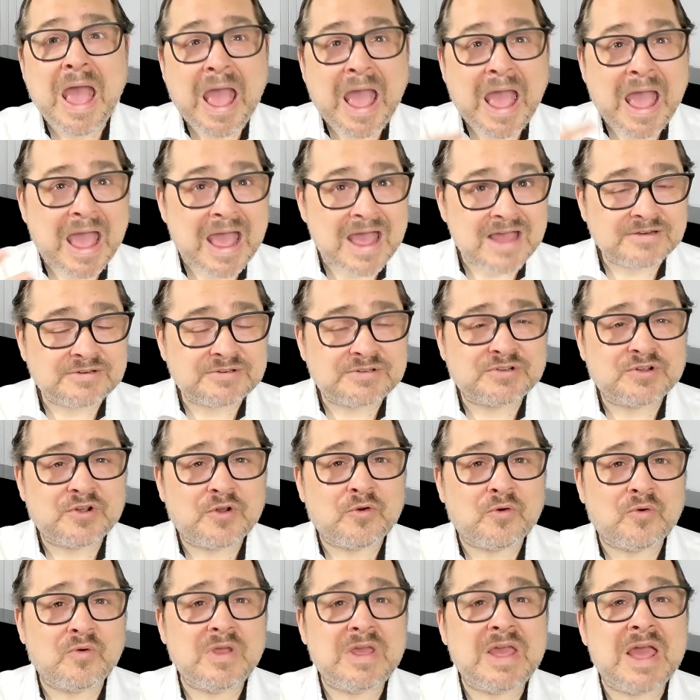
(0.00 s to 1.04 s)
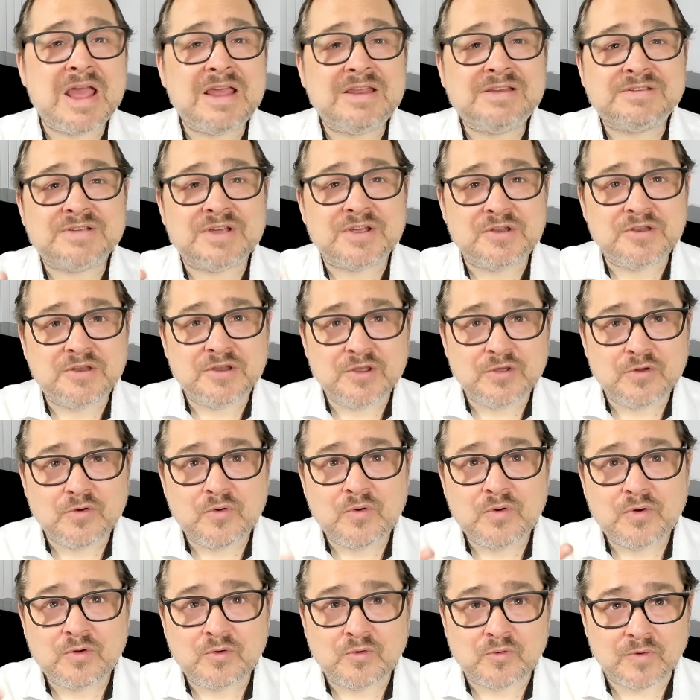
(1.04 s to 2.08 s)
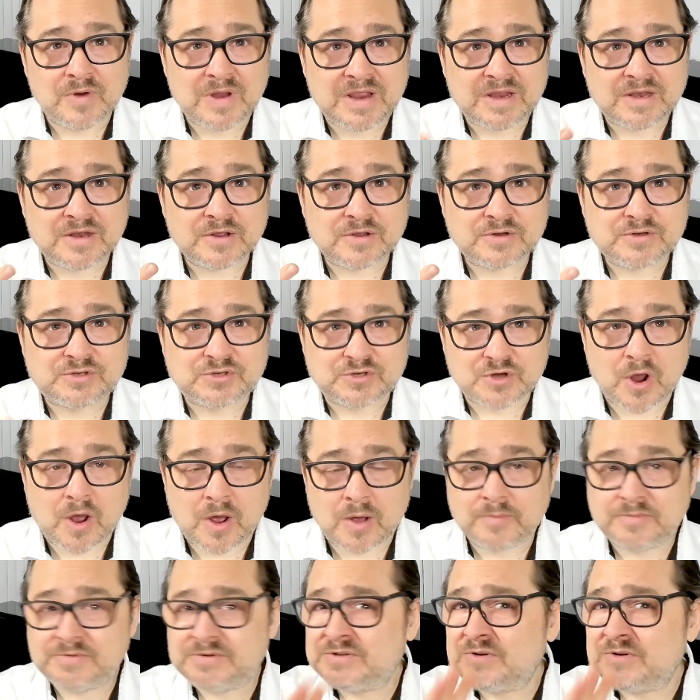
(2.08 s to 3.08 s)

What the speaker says: and create new green jobs.